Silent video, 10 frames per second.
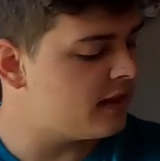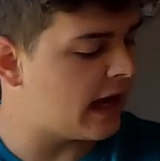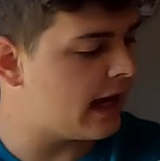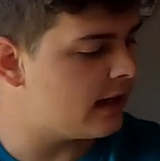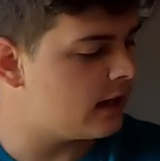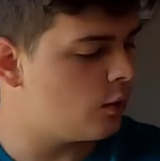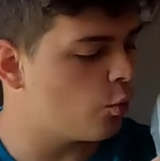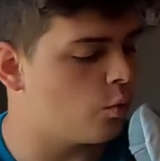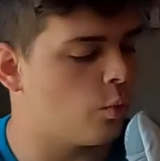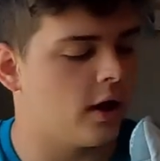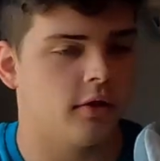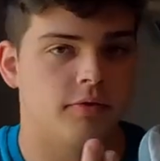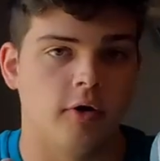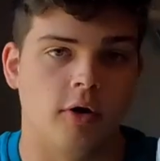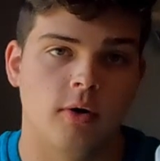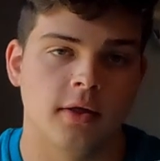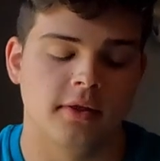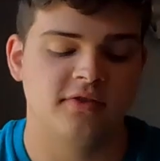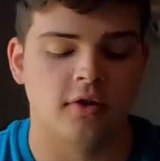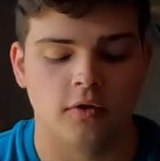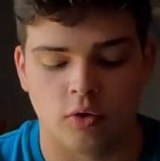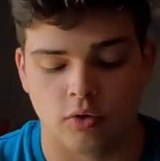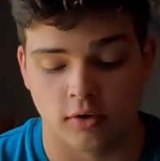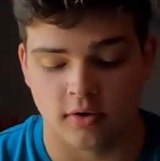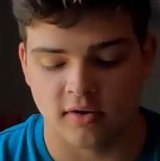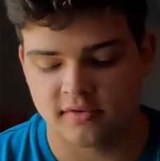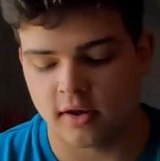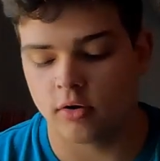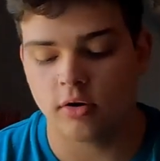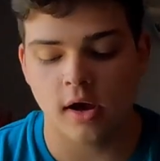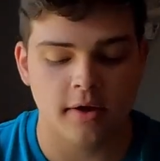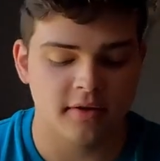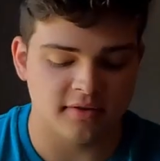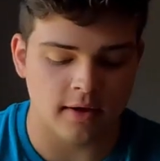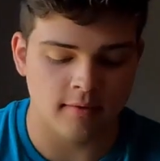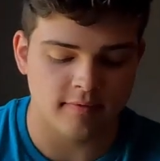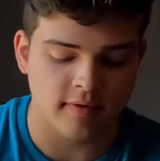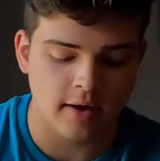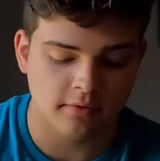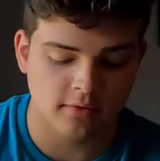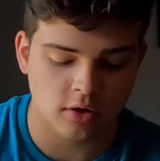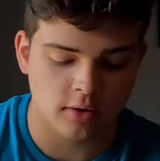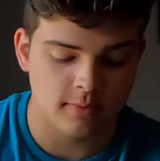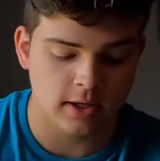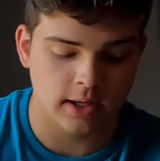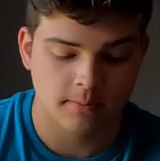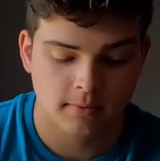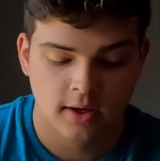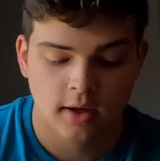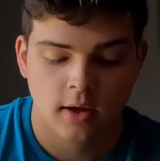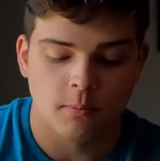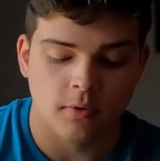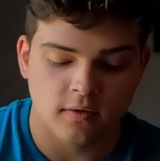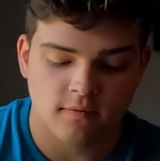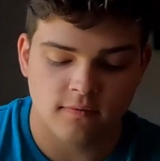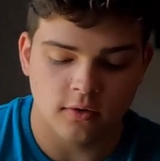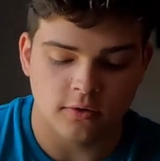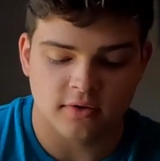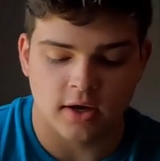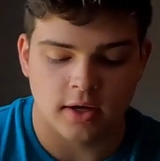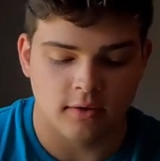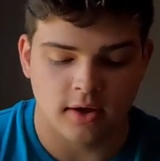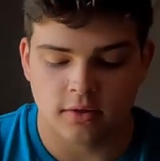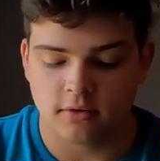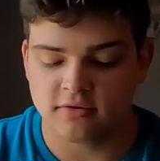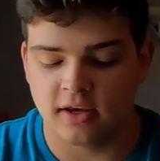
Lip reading: that it would wear through, at least on the older gloves. I don't know how these M5s are going to be, but it feels kind of like they're